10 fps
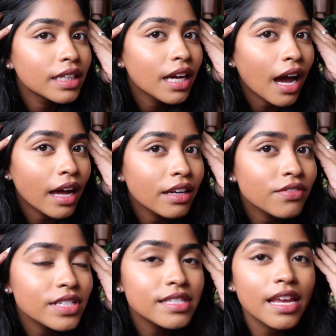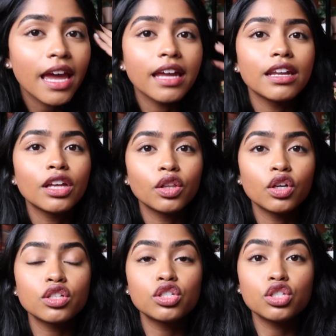kind of insane. It
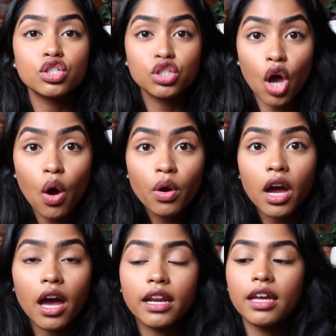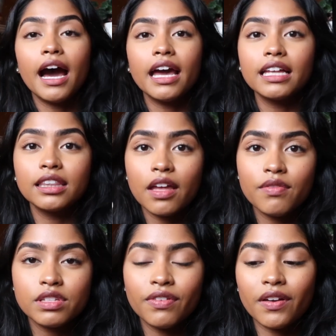looks so good. I
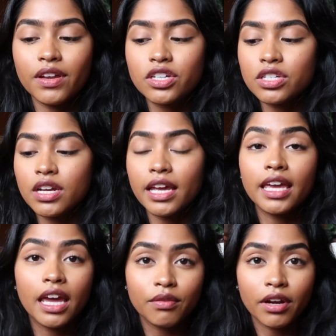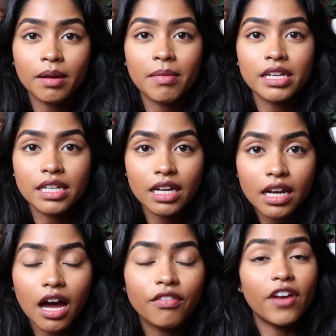love this foundation. I can't recommend it
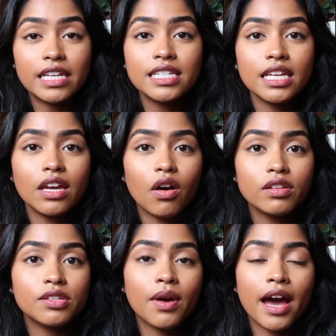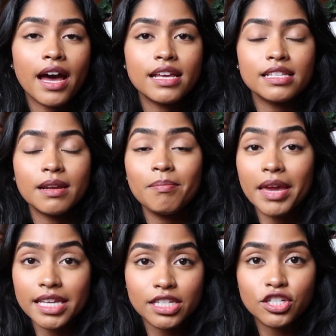enough. Fenty also has an
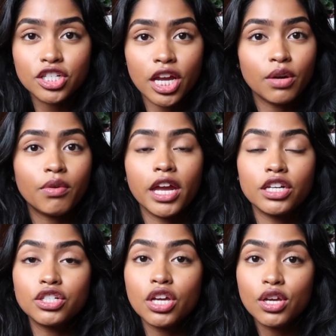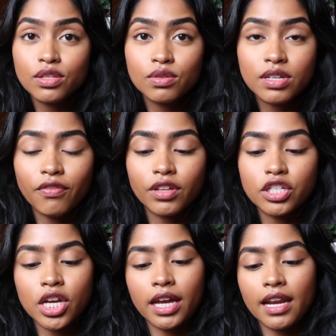amazing shade range, so definitely
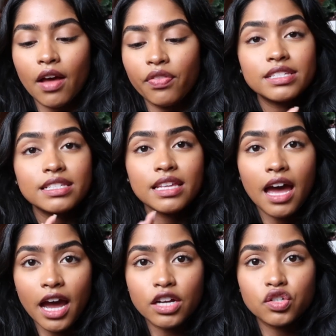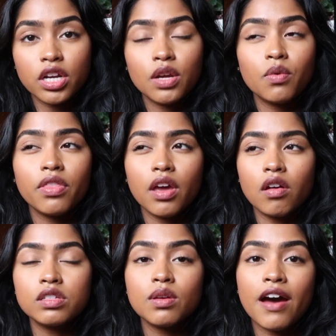check it out. This is the hydrating one. They
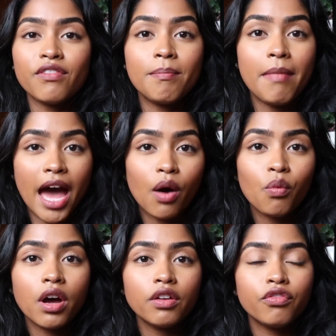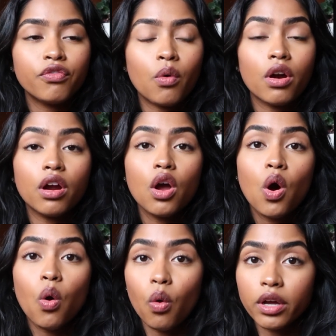also have a matte one for
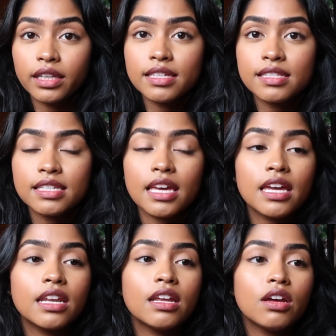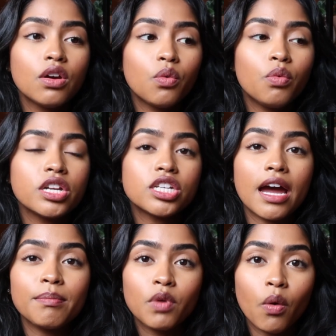oily skin, which
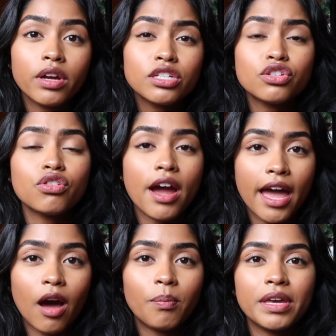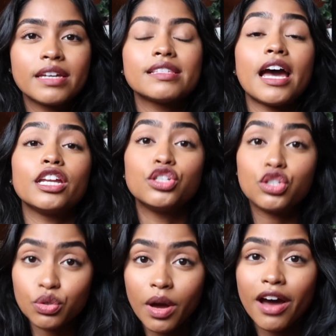I'm going to try out because I
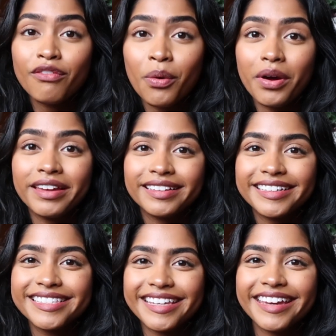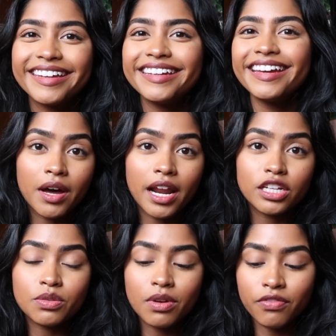do have oily skin, but I
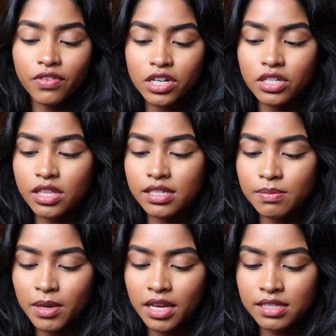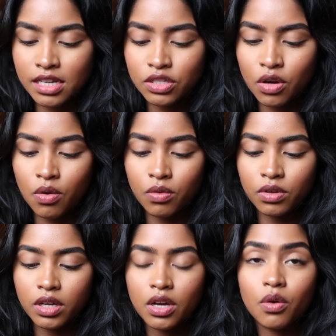do want to finish this because I don't
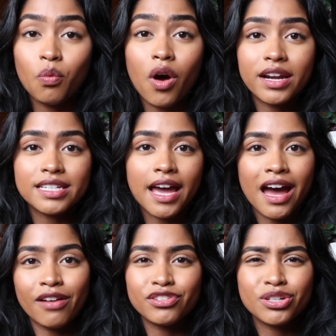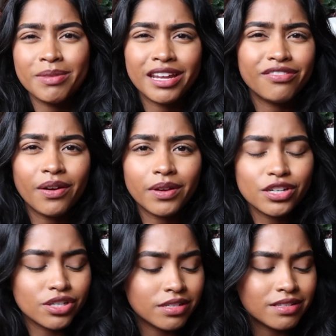want to have too many
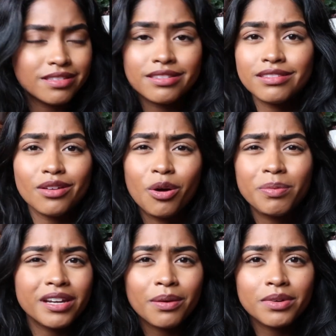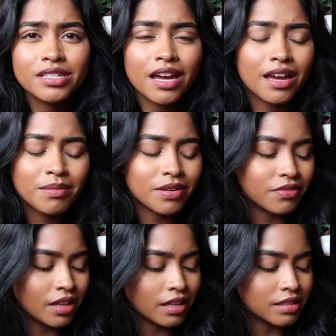foundations open at one time. I
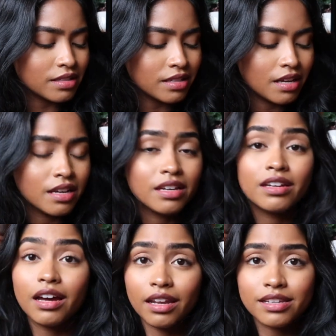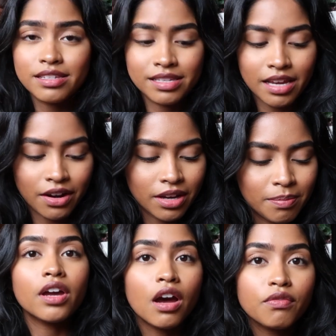feel like it's unnecessary.
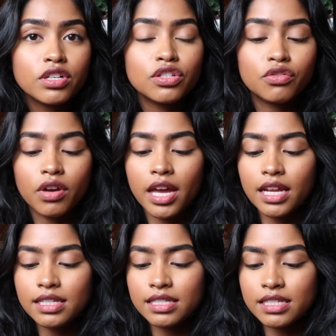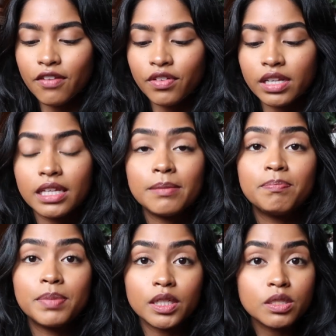The coverage is great. It's definitely
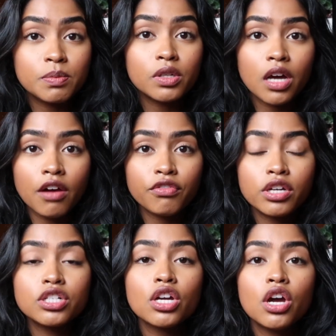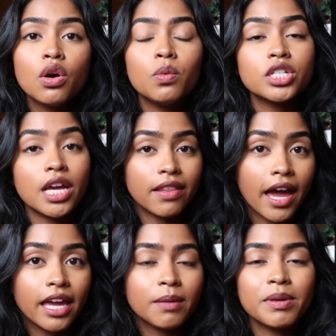buildable coverage, which I
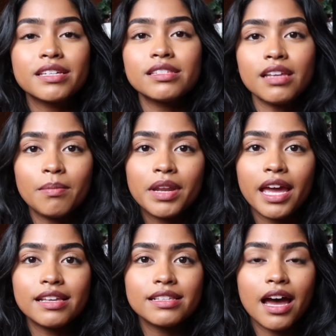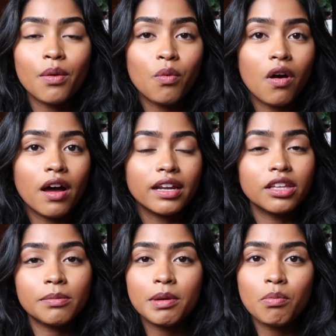like because some days I want a
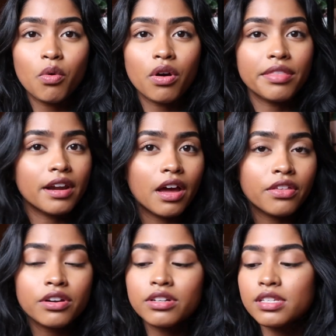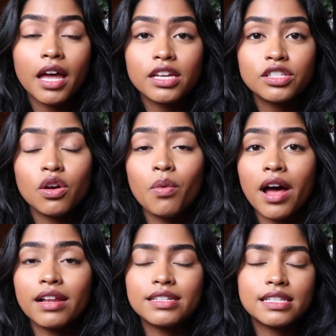little bit more than others. Applies so
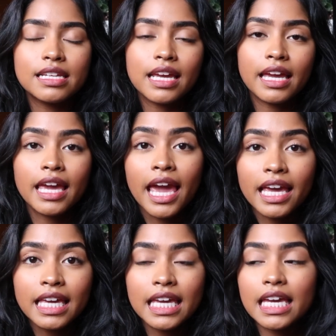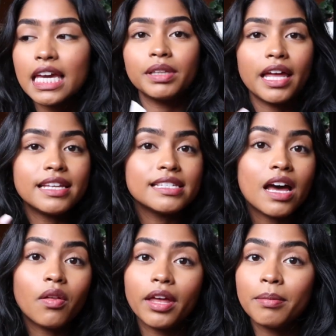well, it doesn't get cakey, blends
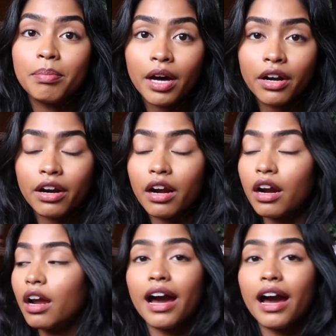out like butter.